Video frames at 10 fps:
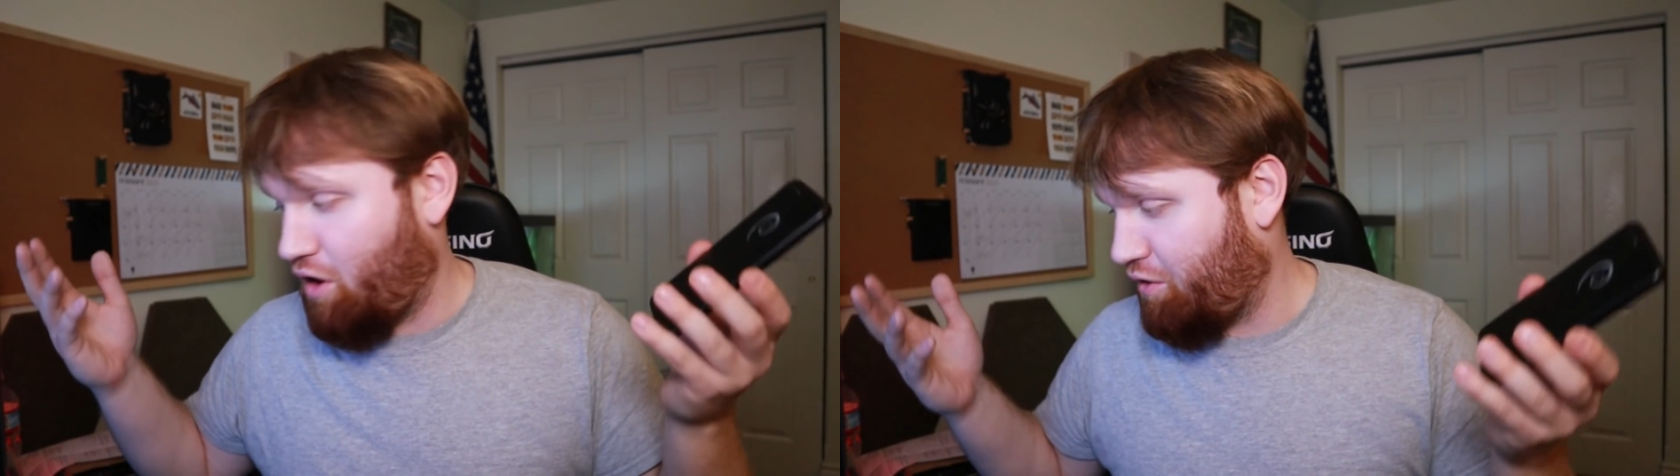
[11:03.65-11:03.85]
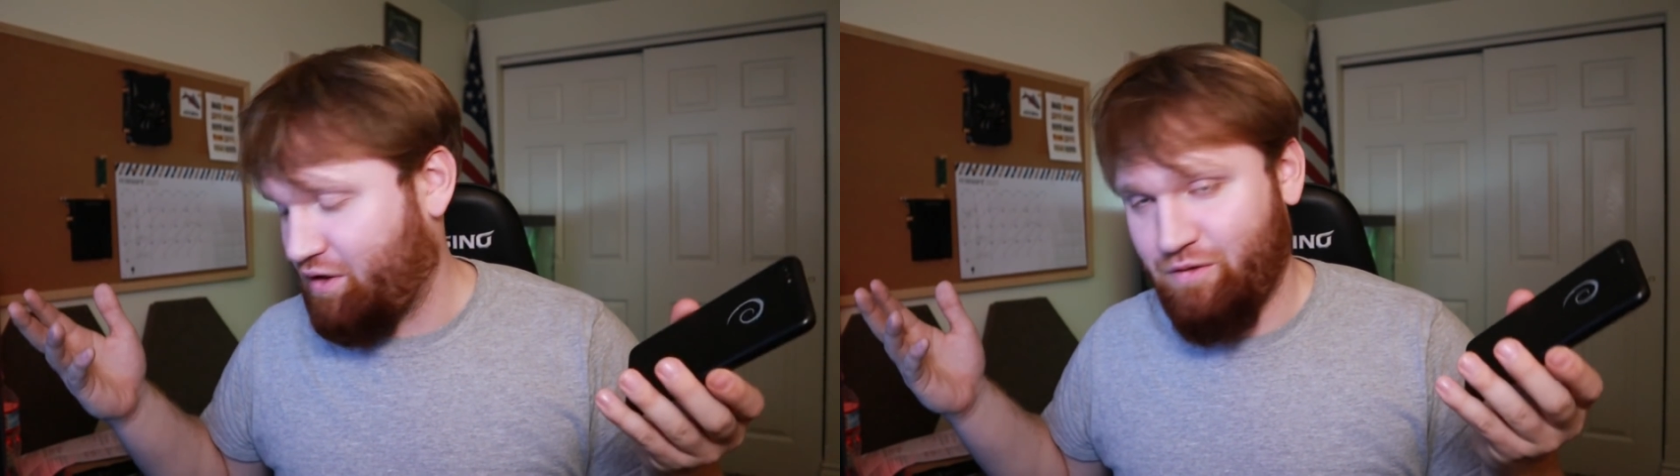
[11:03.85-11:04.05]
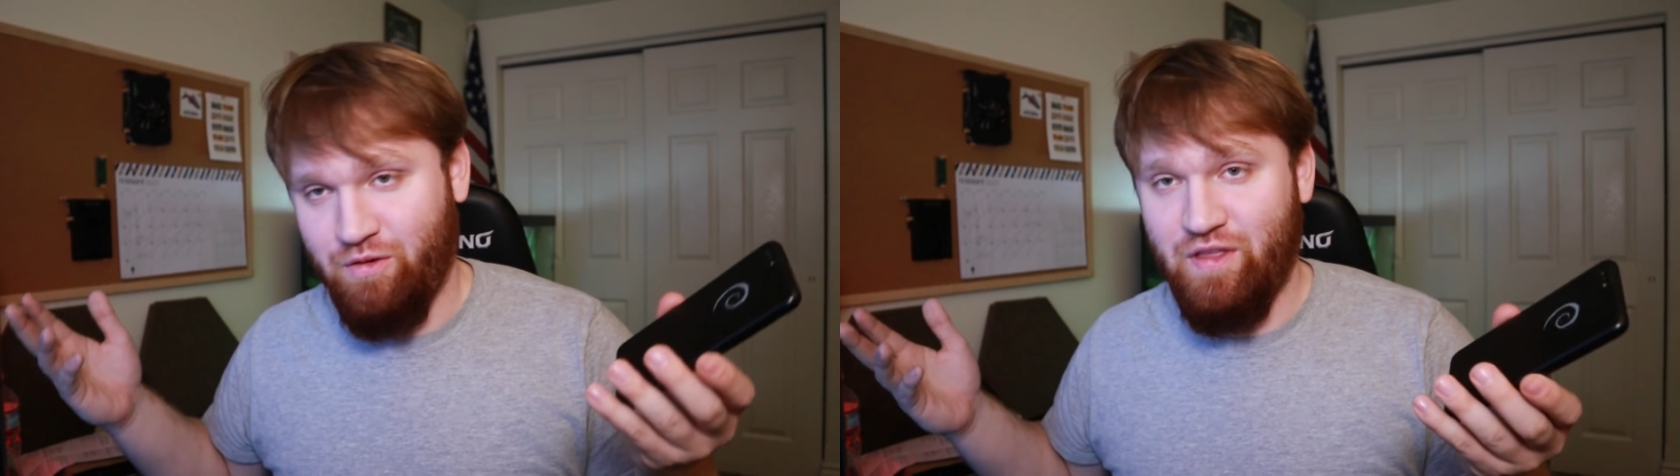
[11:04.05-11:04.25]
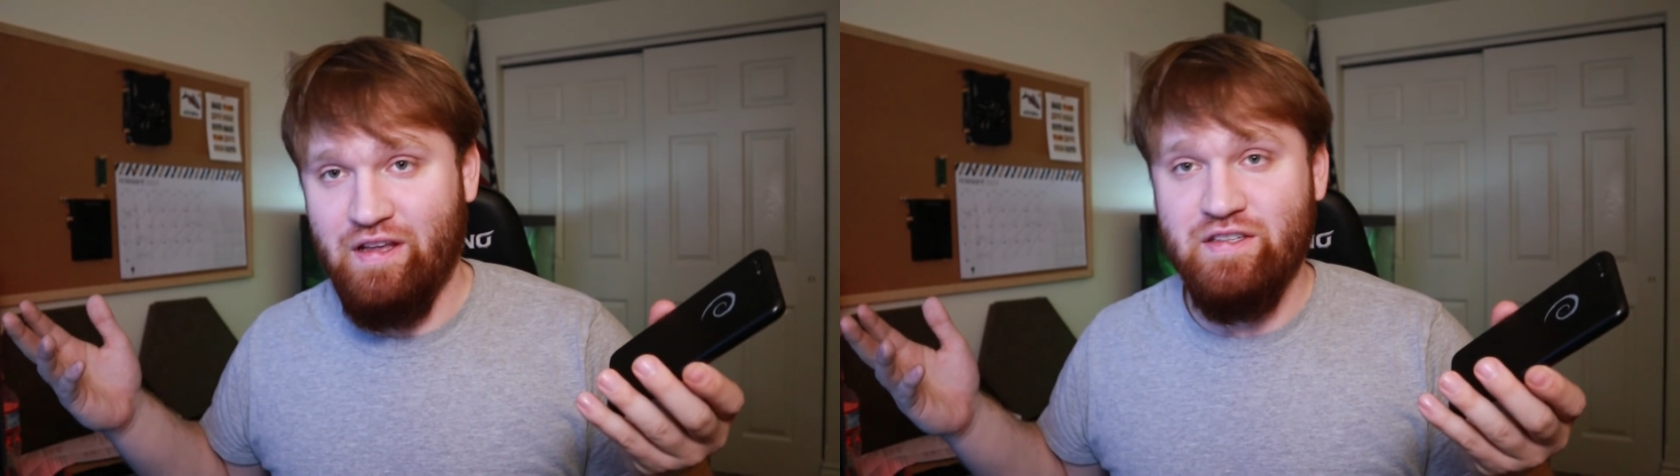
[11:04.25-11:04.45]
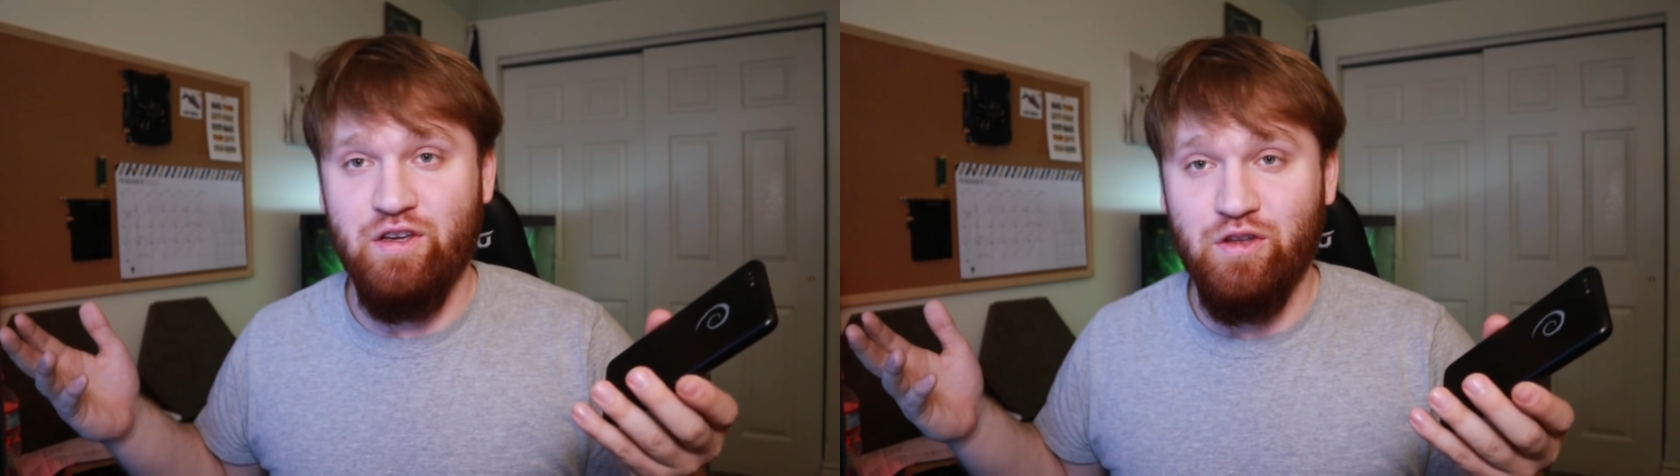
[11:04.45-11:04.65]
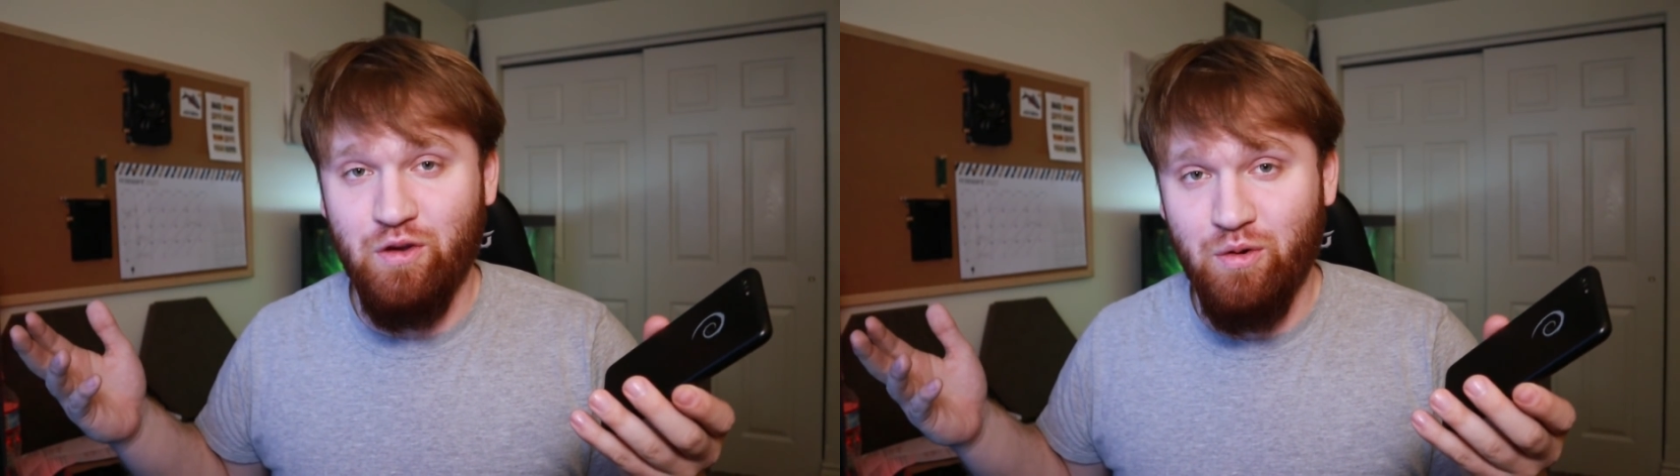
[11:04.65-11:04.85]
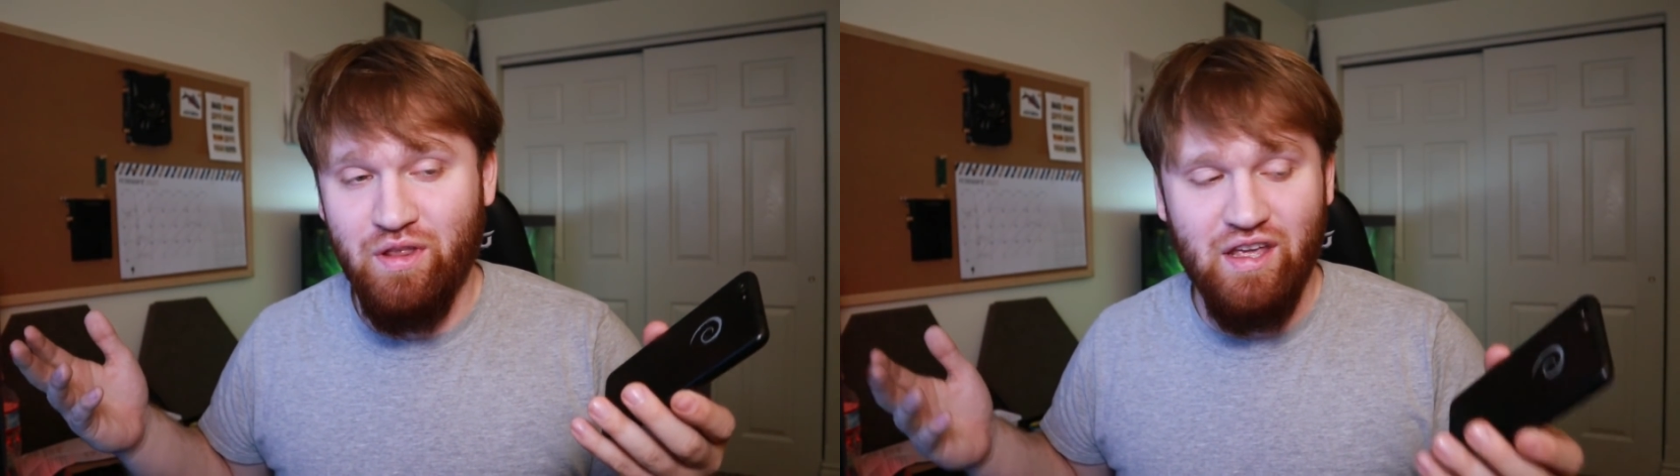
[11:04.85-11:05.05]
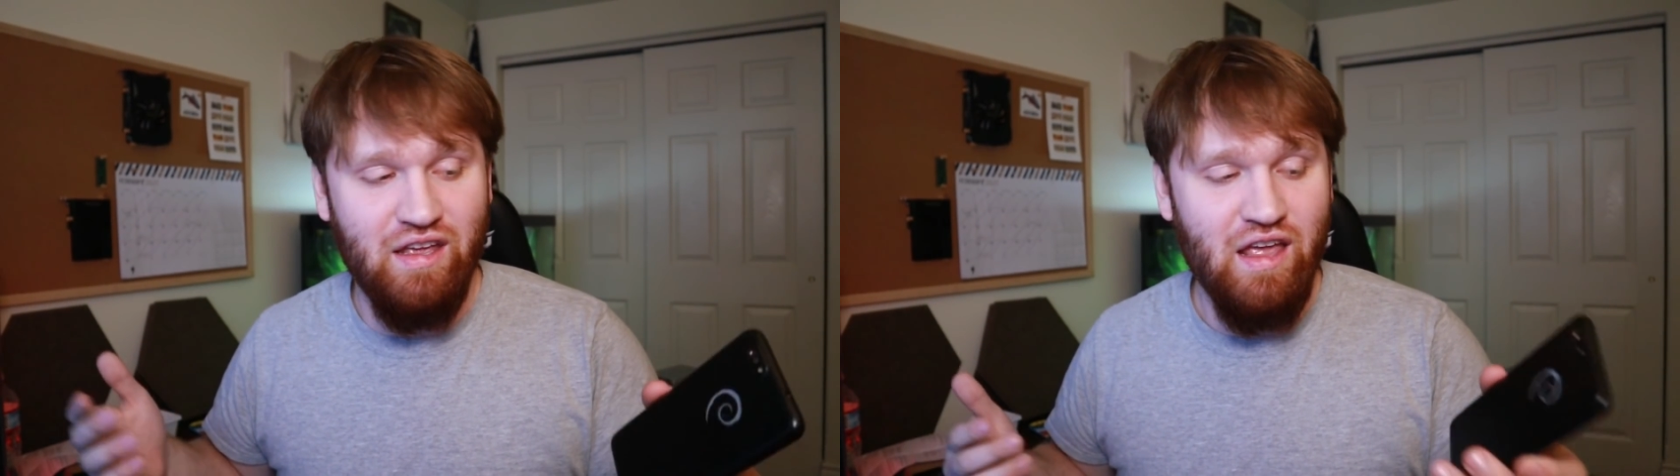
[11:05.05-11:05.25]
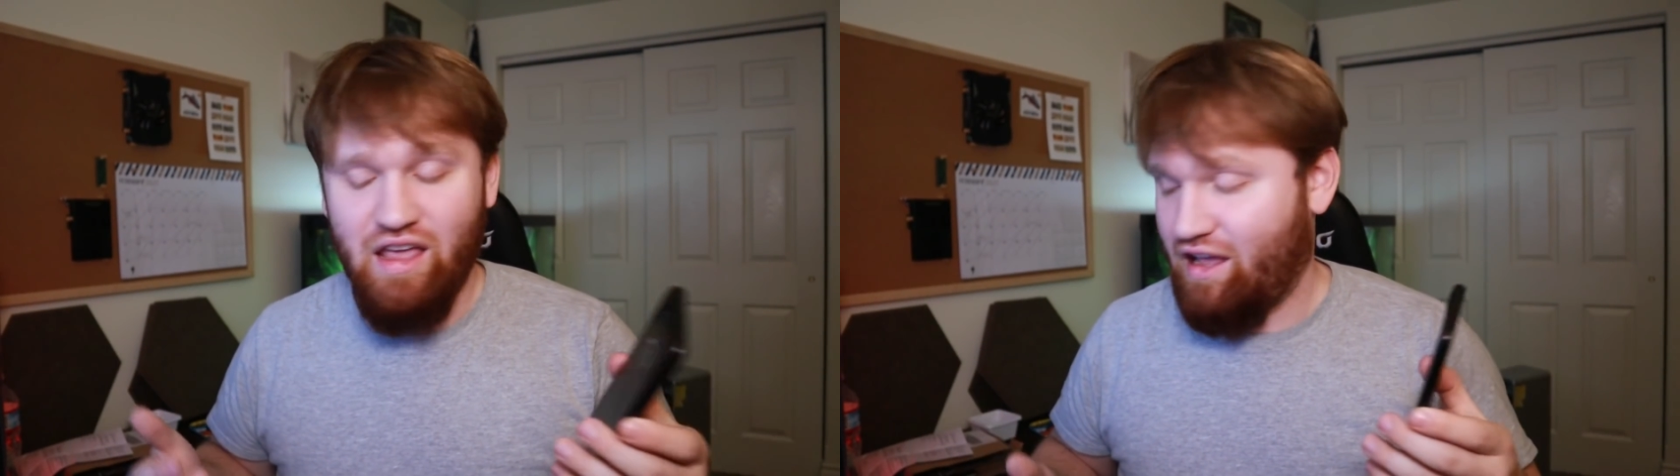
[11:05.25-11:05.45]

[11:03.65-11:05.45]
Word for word: all the different things you could do with it,